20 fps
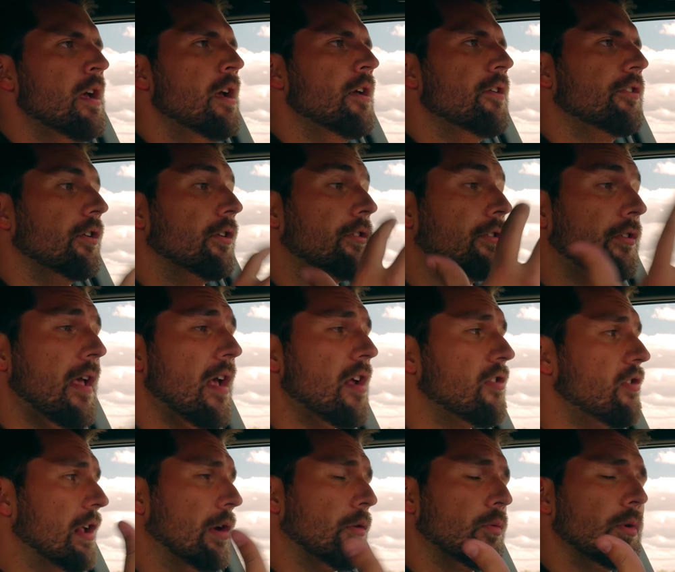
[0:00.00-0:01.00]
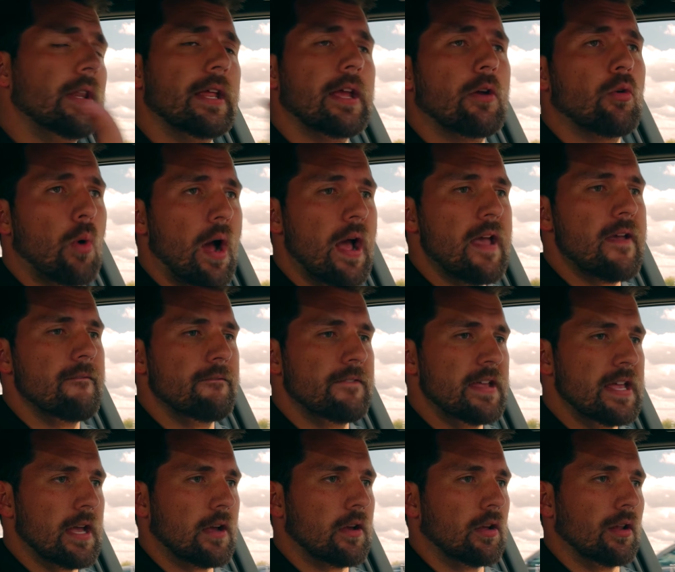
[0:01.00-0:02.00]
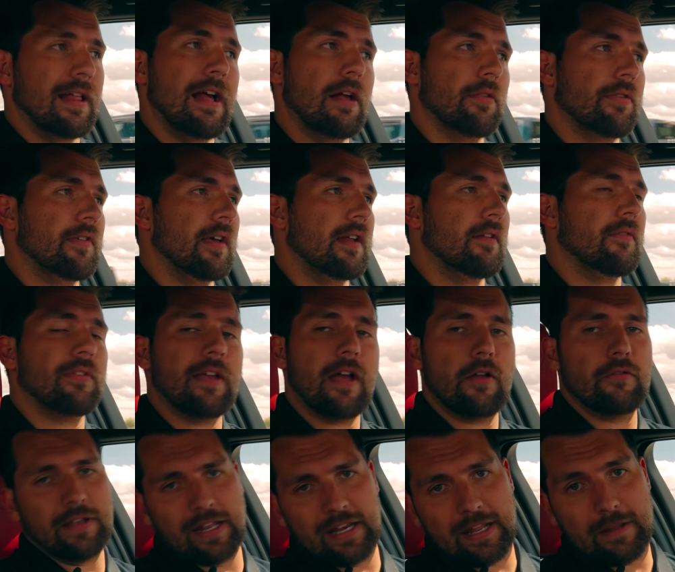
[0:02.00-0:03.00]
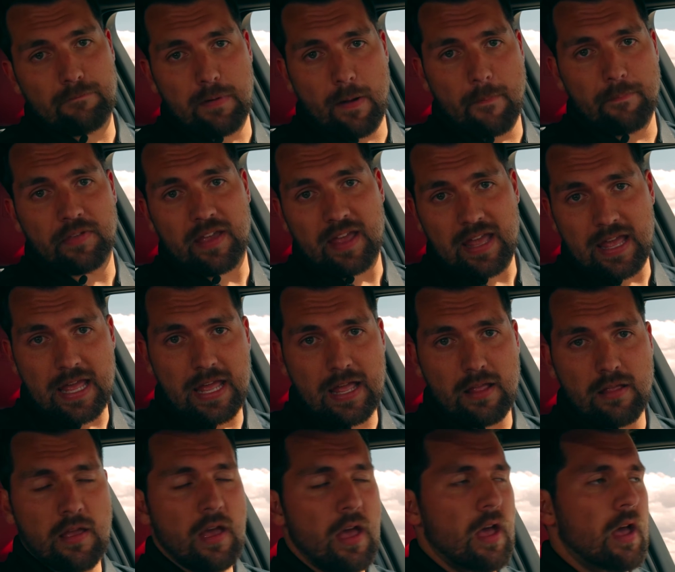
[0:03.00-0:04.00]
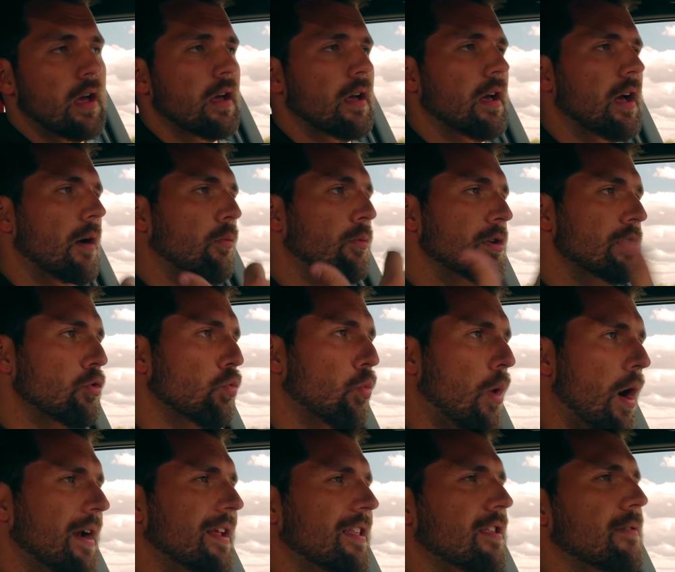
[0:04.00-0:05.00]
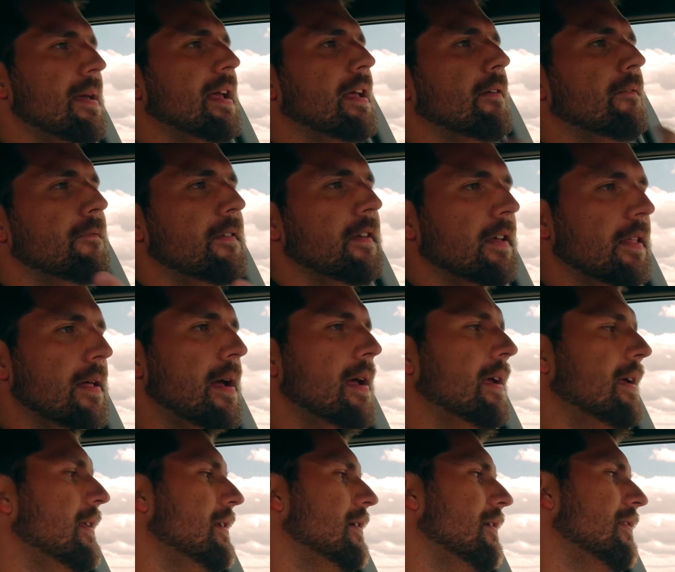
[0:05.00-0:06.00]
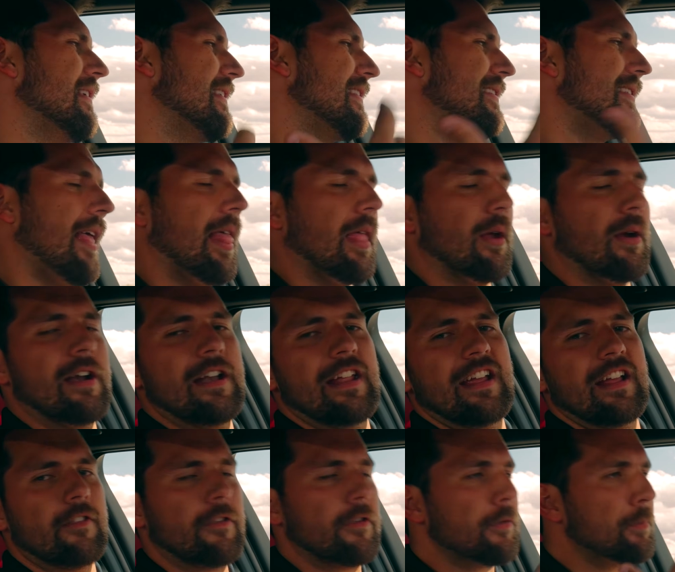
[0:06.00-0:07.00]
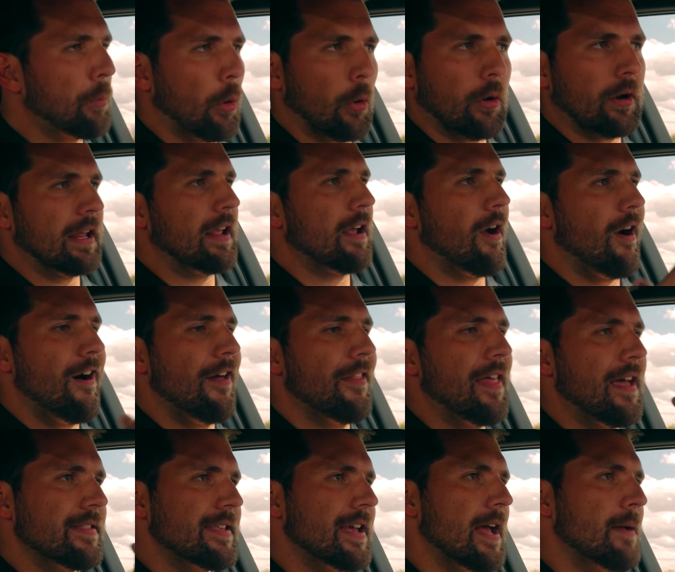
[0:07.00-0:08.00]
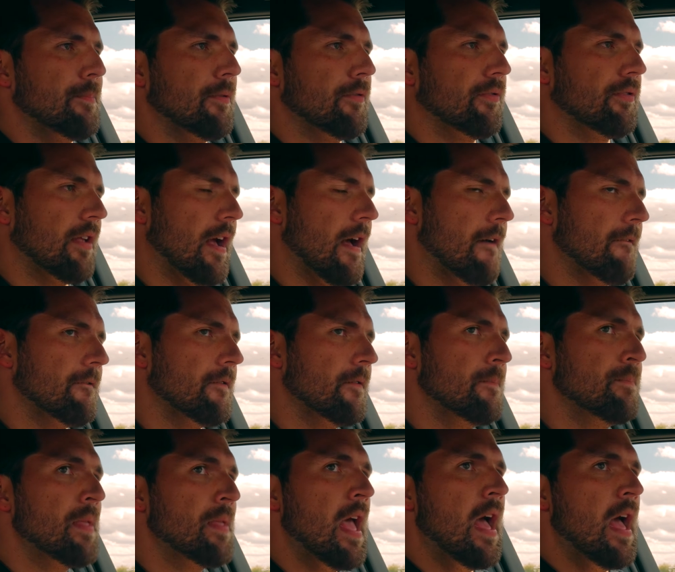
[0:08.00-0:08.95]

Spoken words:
So this is actually a really quiet vehicle outside of sound getting pumped in when you want it to make it feel like, it's accelerating, it's sporty, all that type of stuff.